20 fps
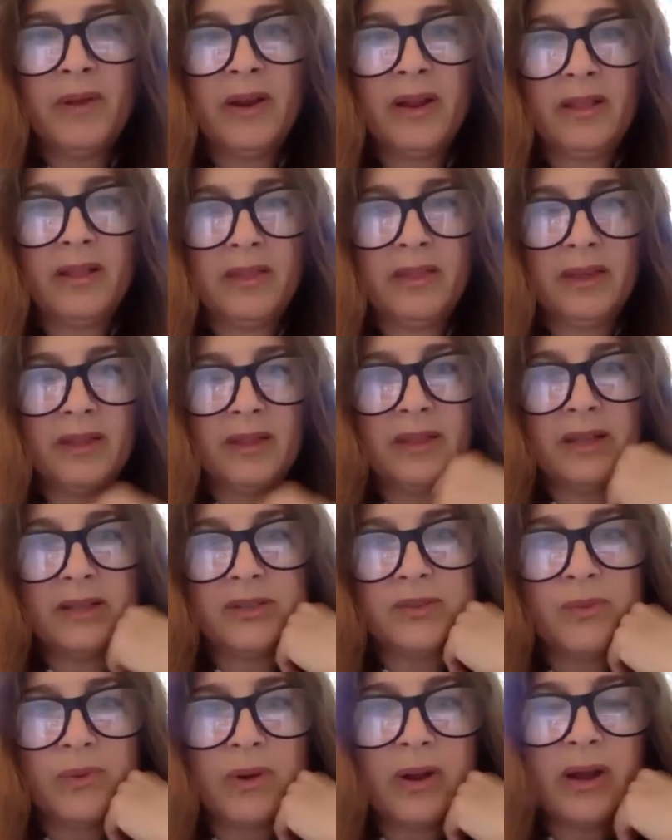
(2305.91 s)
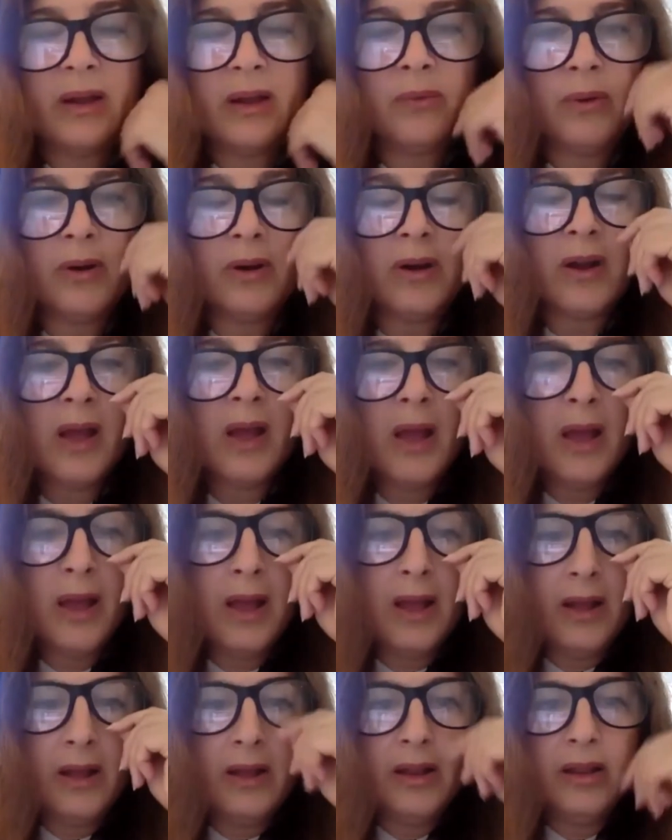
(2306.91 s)
And I think that's where Edward
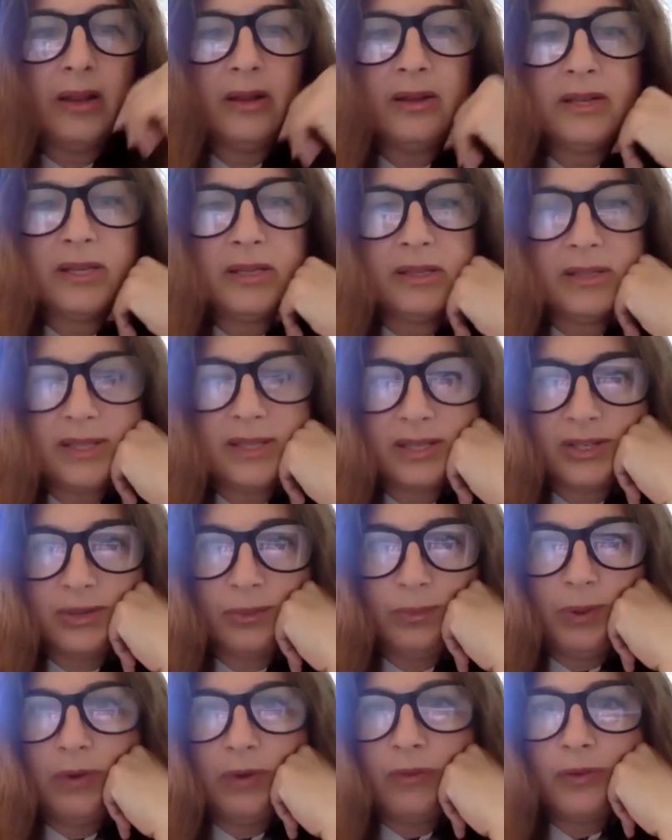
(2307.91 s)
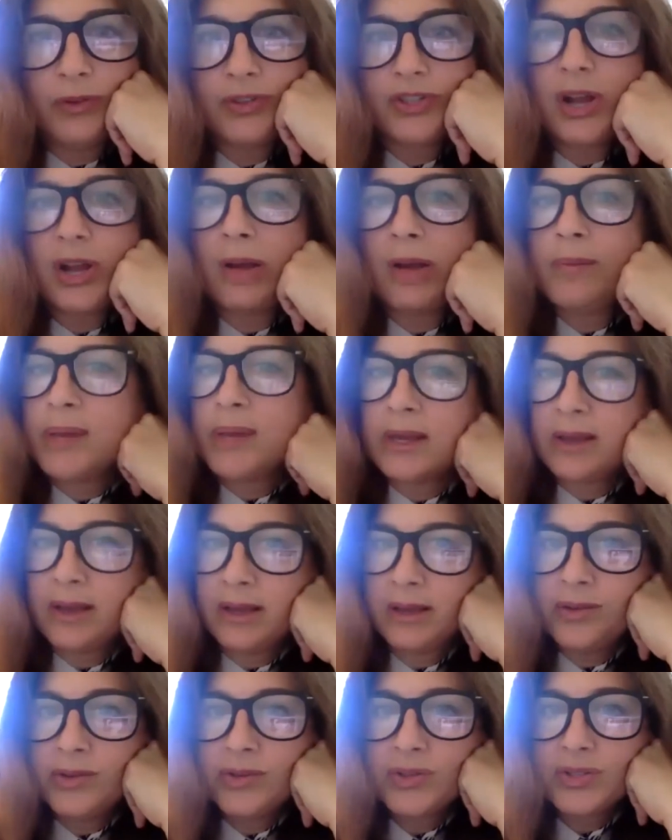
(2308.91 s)
did such a beautiful job,
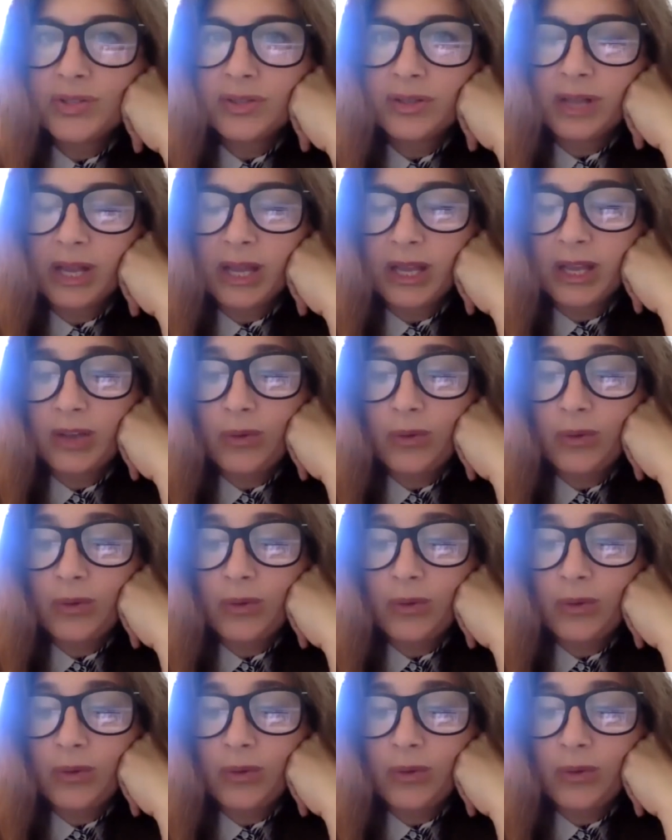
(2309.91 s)
because like,